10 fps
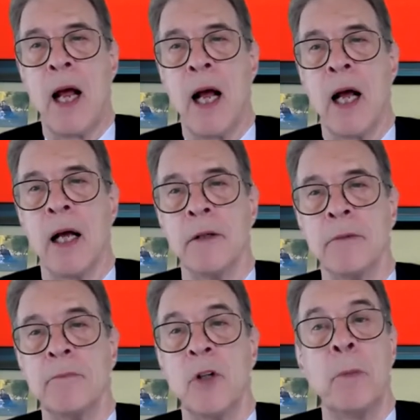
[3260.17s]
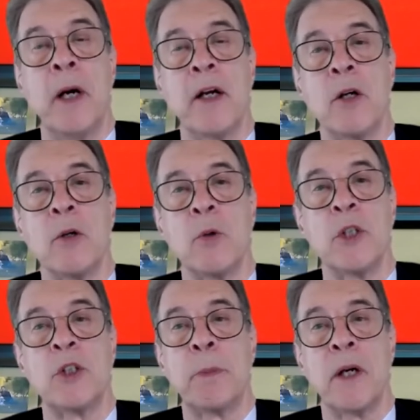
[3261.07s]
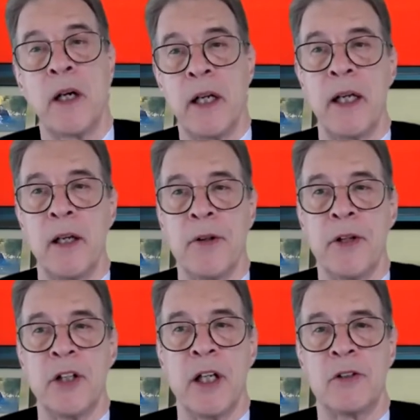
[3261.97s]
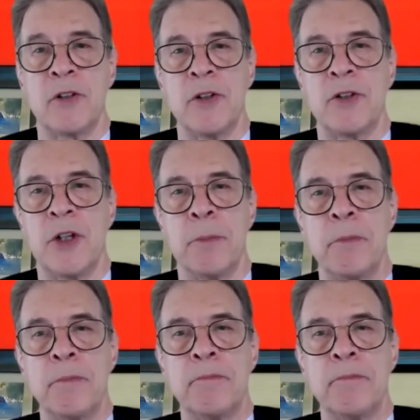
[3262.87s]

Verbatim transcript: uh, no matter which party held the chancellorship,